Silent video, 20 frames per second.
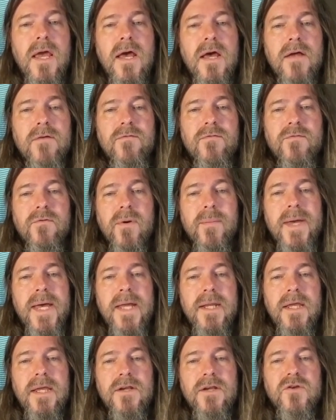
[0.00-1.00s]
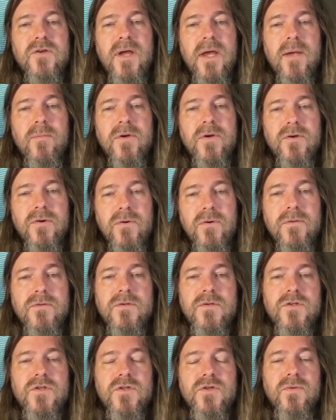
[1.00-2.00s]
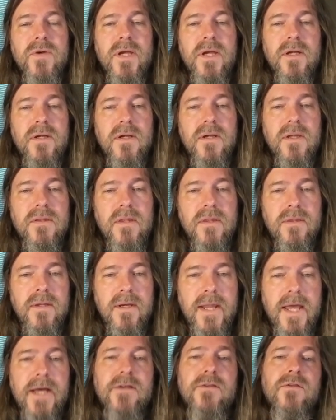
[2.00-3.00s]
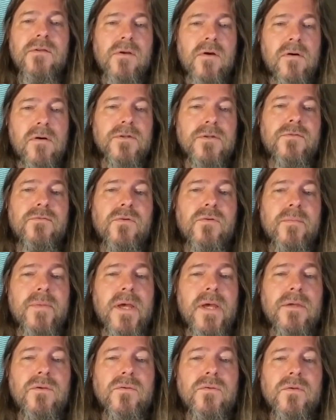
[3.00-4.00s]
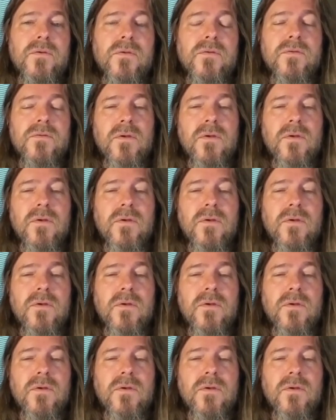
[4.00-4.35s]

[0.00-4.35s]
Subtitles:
And format each time returns a string that the next call to format uses.